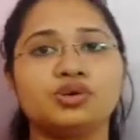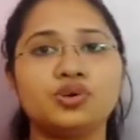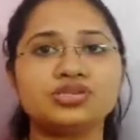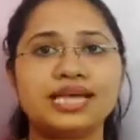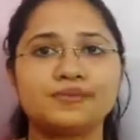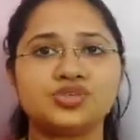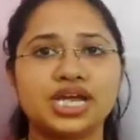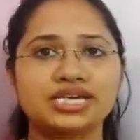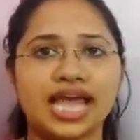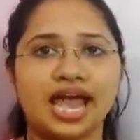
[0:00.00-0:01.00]
no
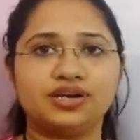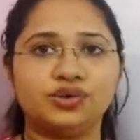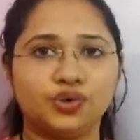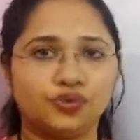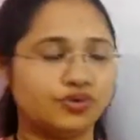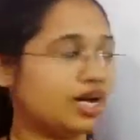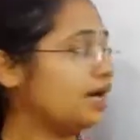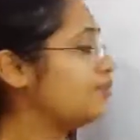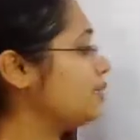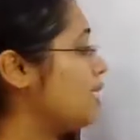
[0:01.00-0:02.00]
subject and no
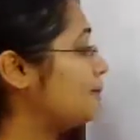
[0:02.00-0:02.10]
verb,